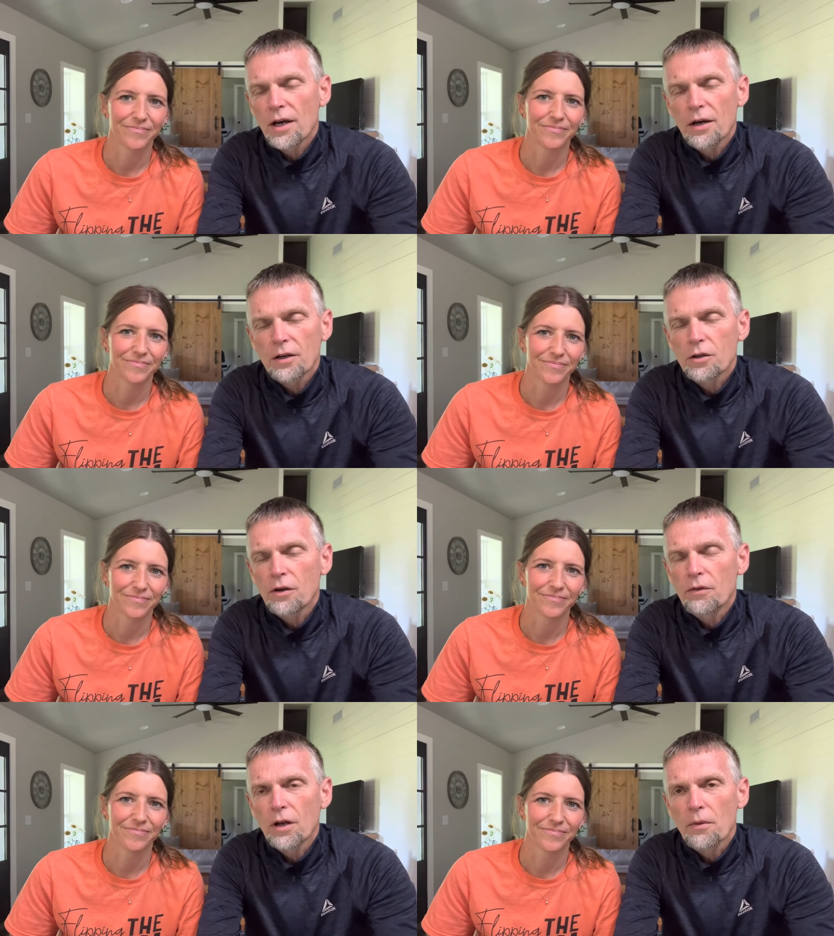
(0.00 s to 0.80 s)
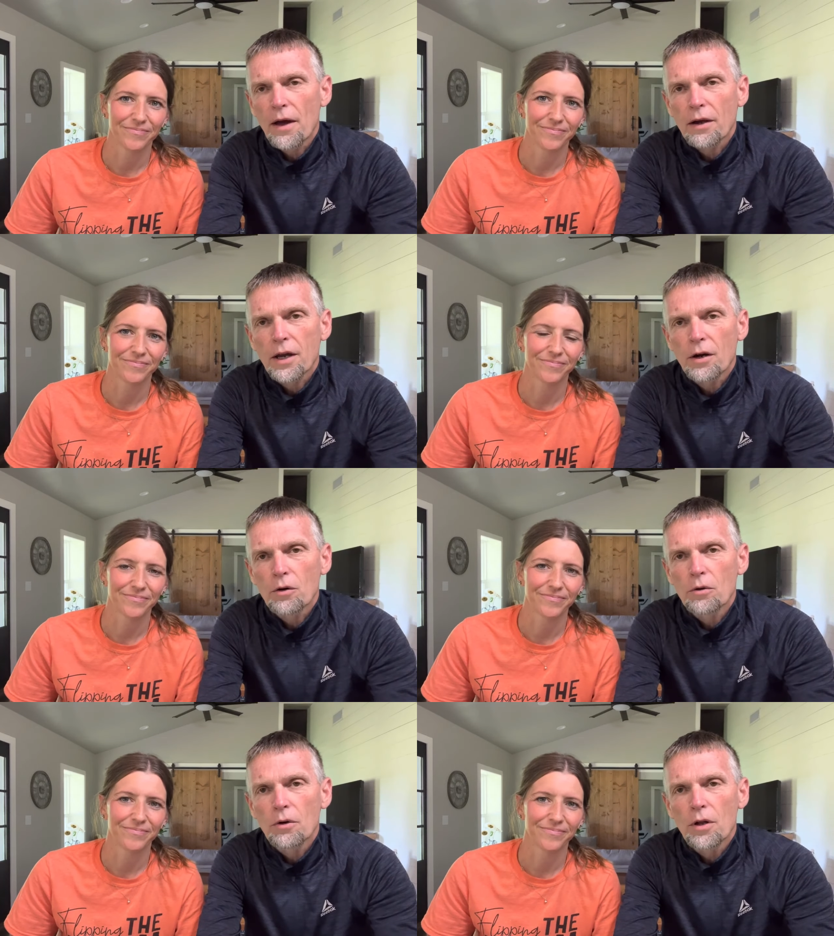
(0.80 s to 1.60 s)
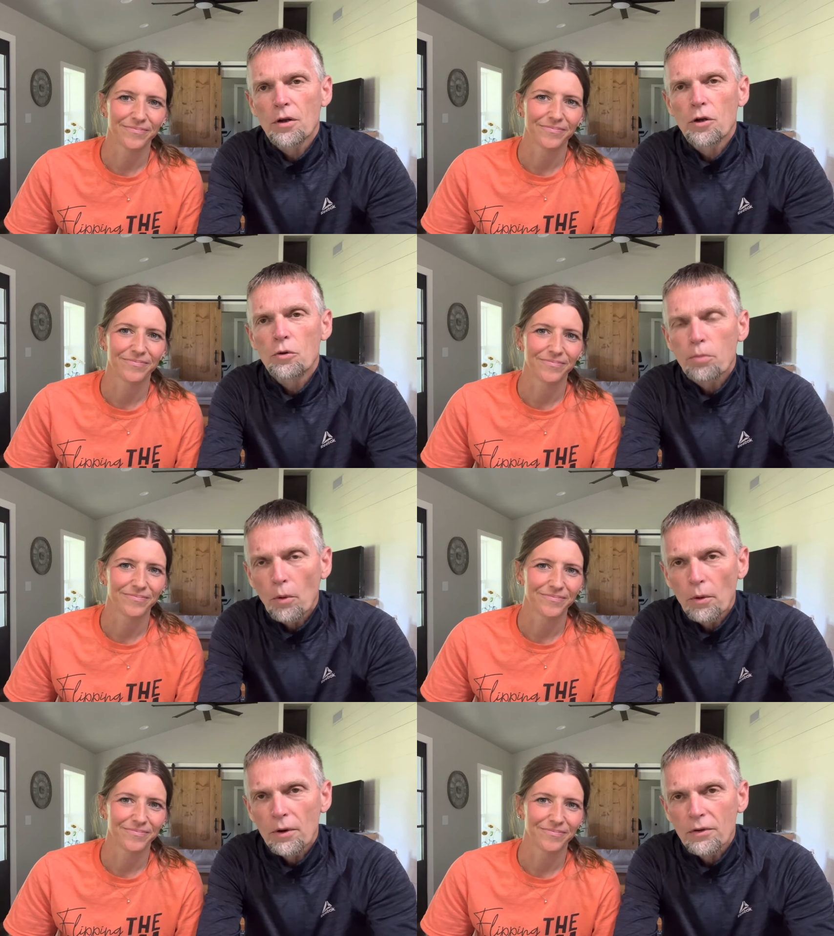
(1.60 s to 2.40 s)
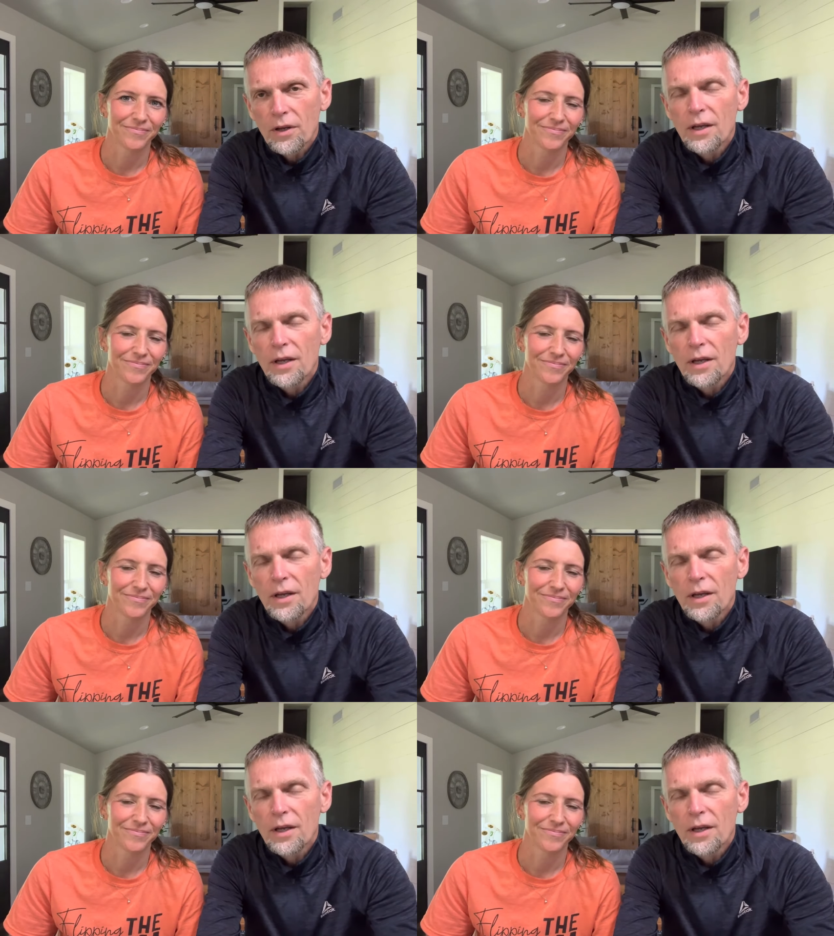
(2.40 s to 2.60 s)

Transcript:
Speaker 1: Uh, couldn't have done it without Carol at Newport,